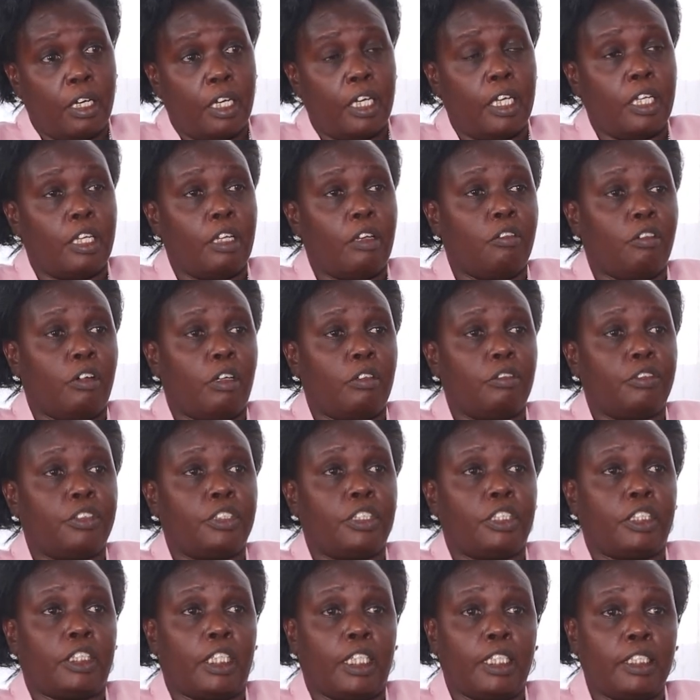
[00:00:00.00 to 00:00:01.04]
it
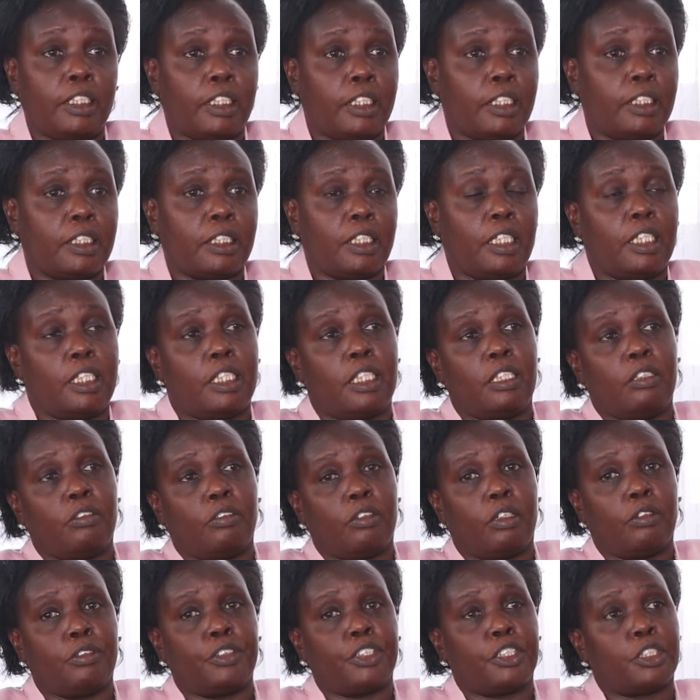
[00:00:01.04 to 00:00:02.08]
involves changes, it
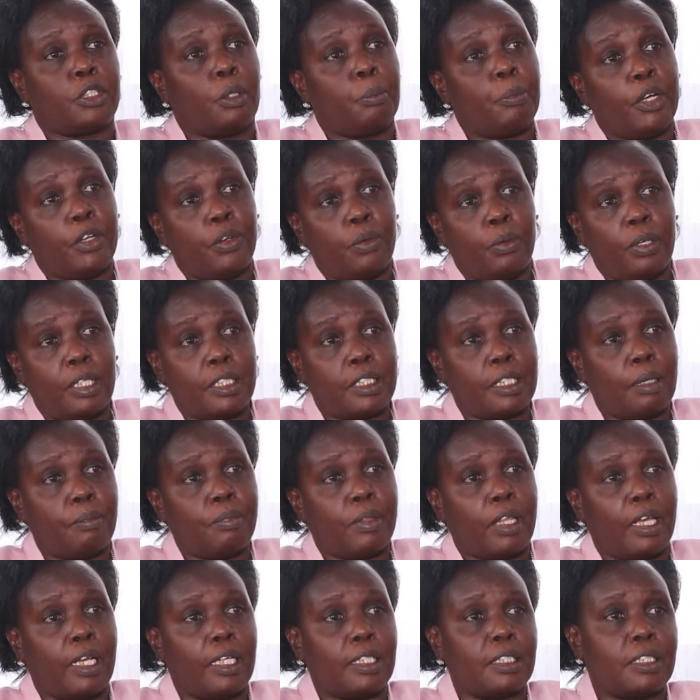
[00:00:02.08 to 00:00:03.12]
involves stopping doing some
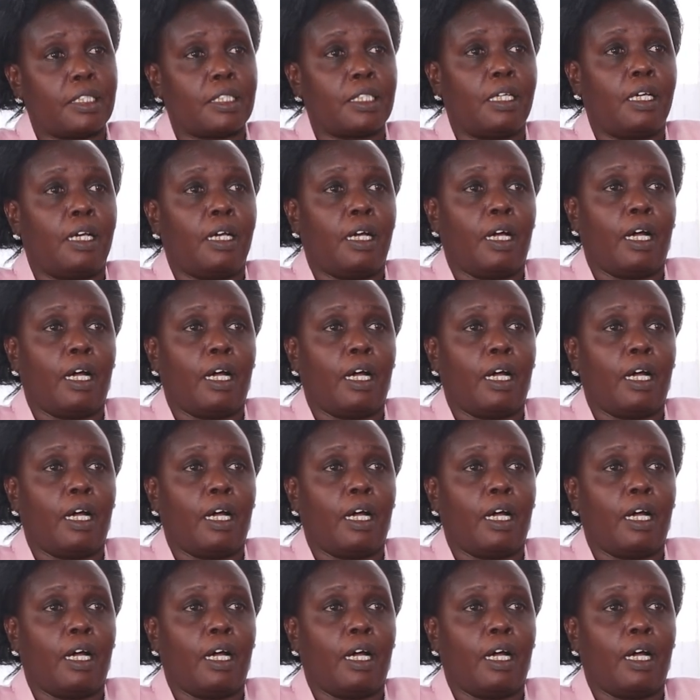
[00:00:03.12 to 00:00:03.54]
things